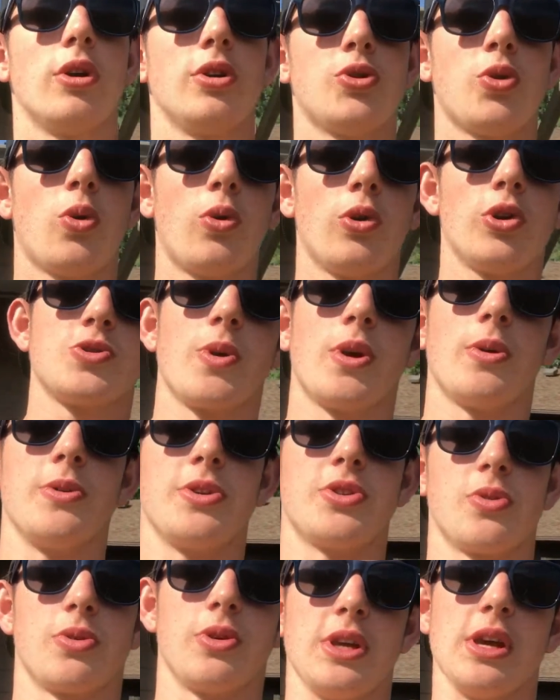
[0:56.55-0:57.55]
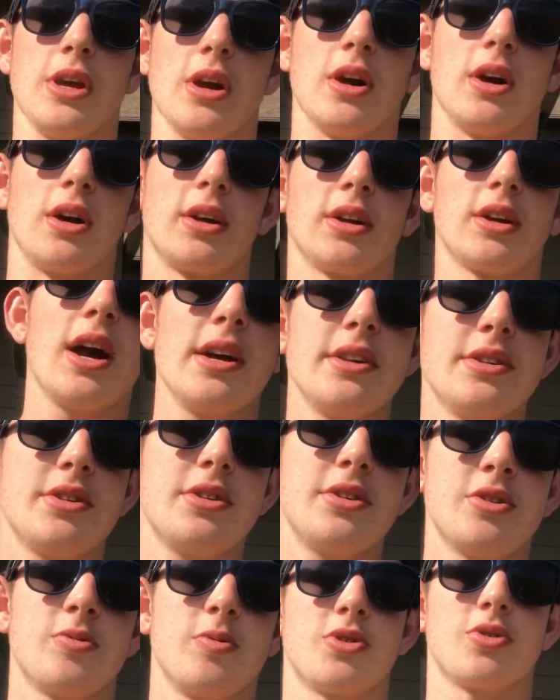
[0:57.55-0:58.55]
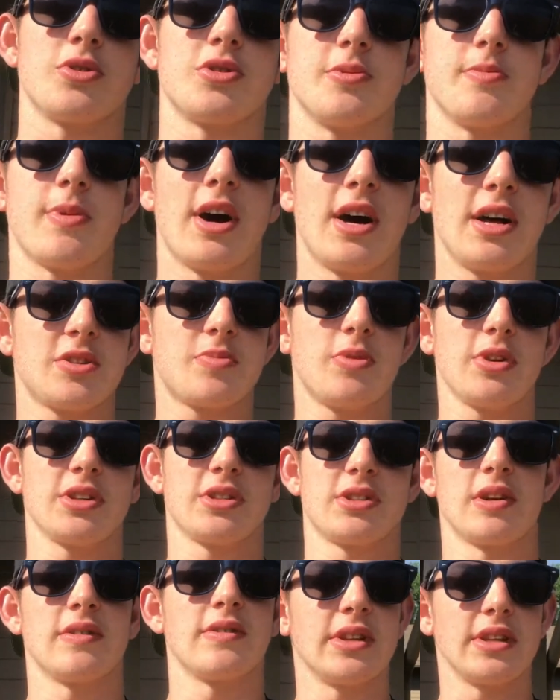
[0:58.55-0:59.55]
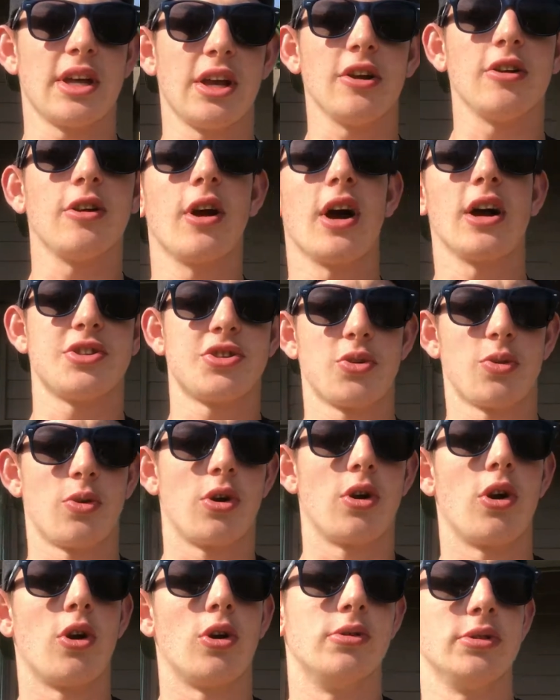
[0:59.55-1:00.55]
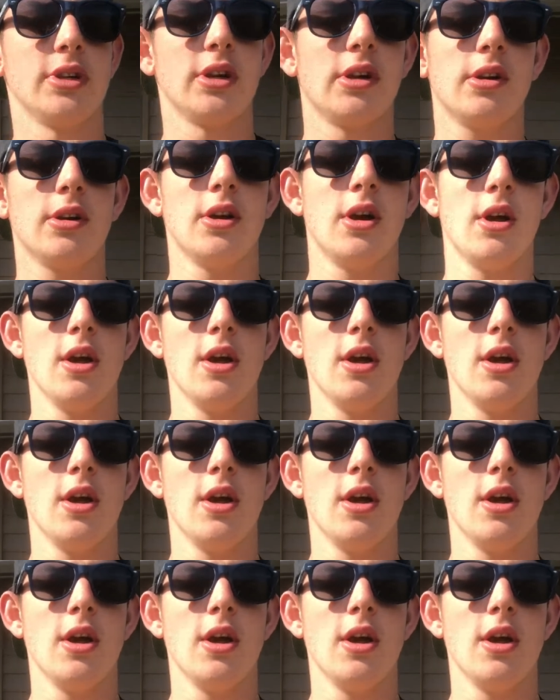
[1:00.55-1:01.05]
tours where we saw the geysers, we saw some hot springs and everything that you guys saw earlier.